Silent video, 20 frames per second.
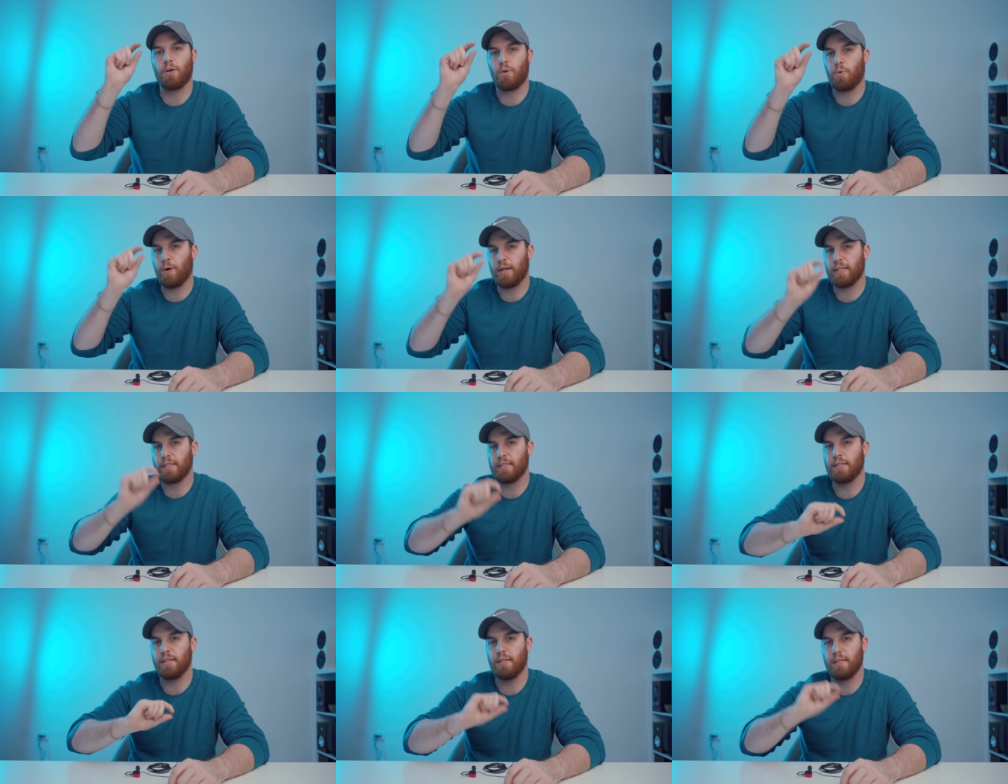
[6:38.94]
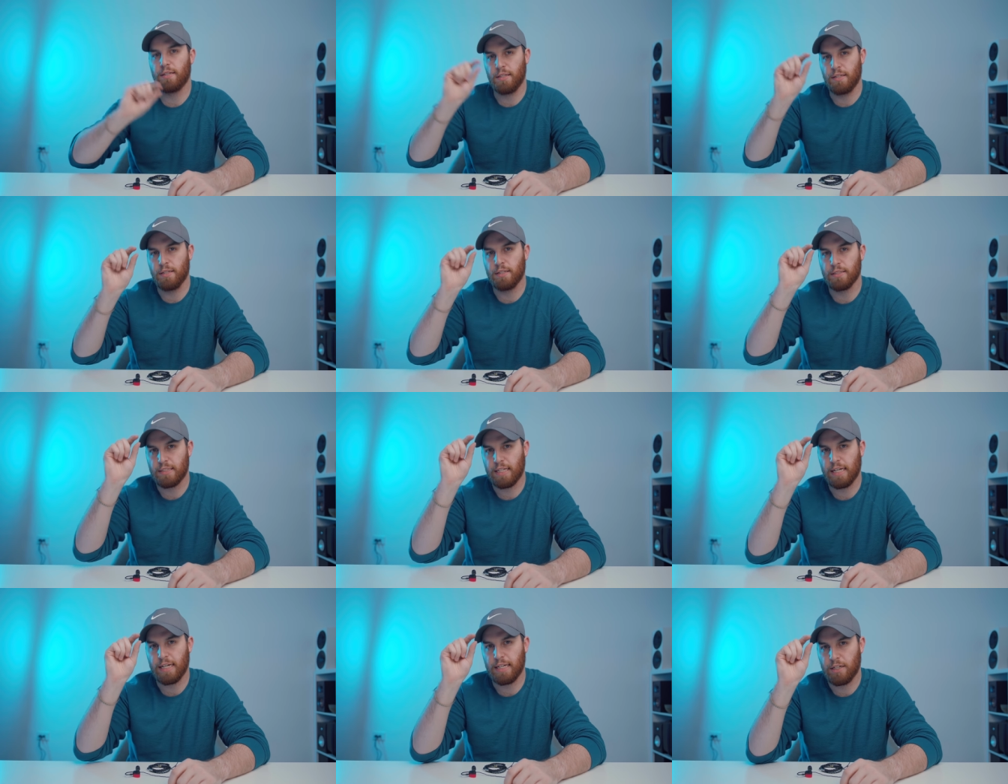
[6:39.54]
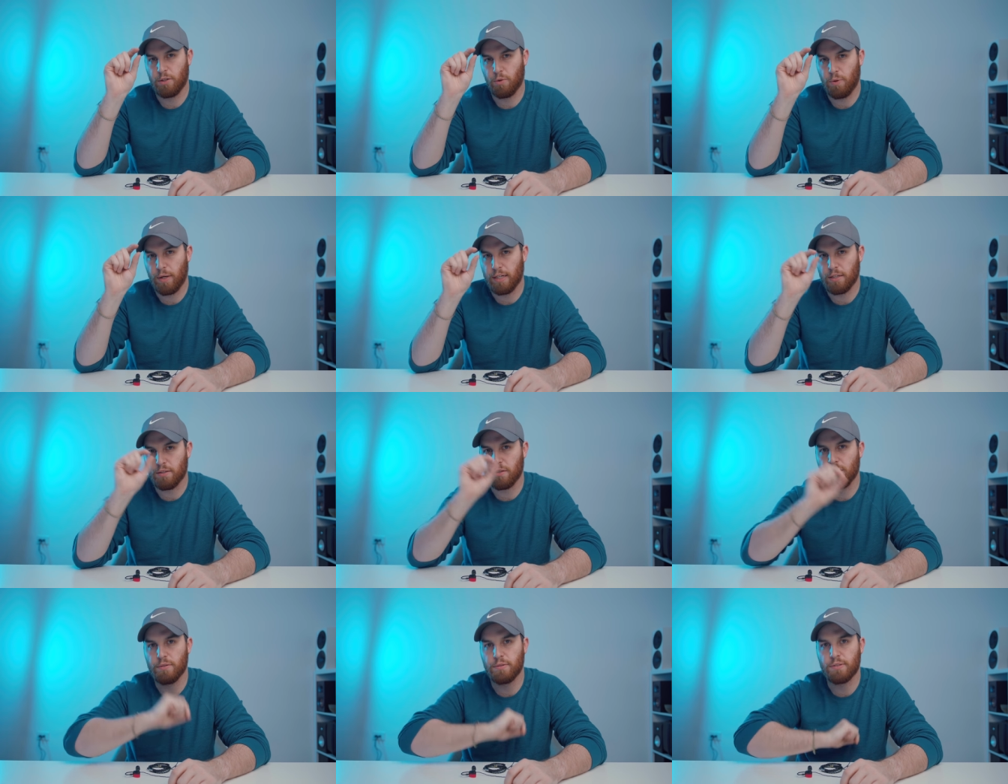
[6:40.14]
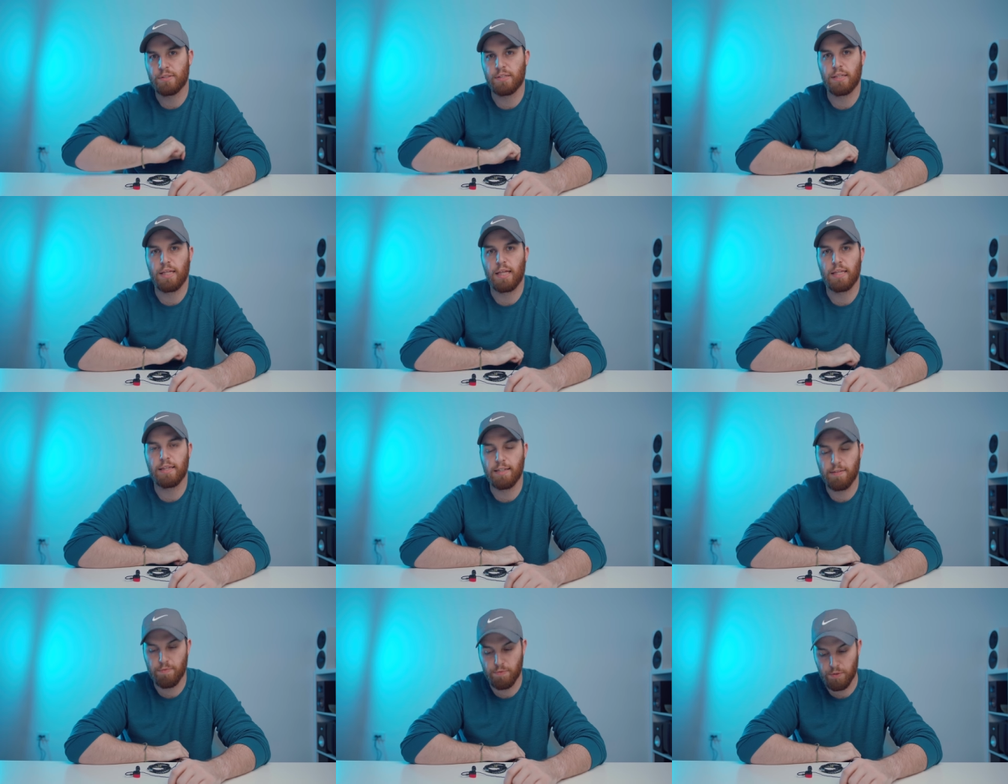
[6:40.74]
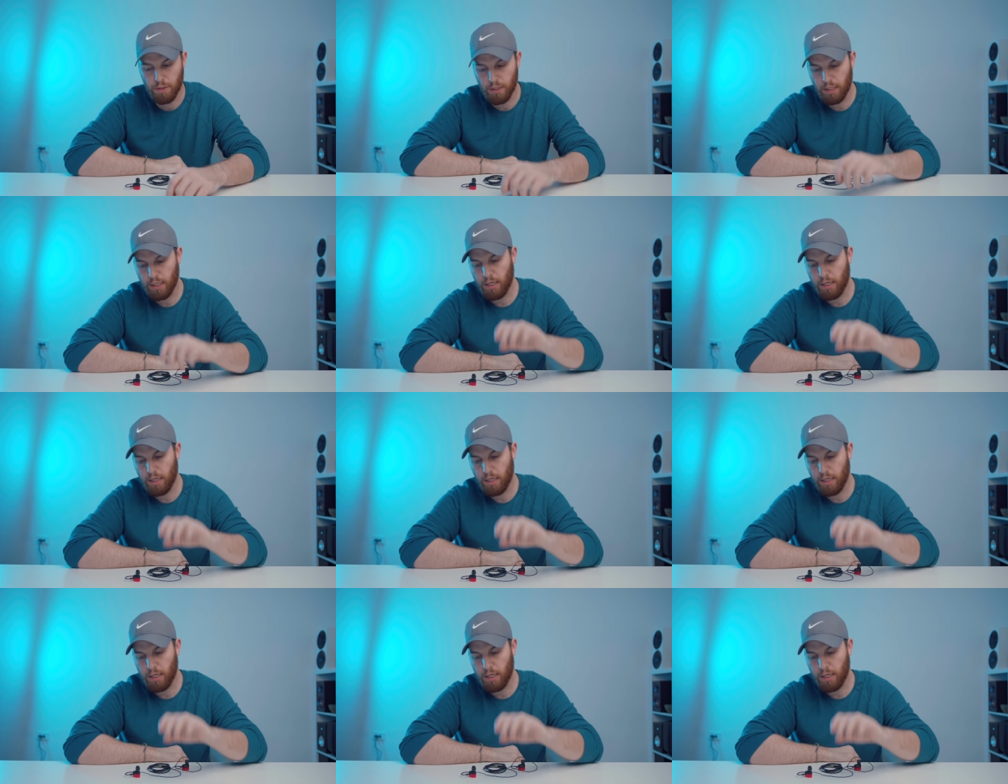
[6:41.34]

quite, you know, it's getting quite close to that level.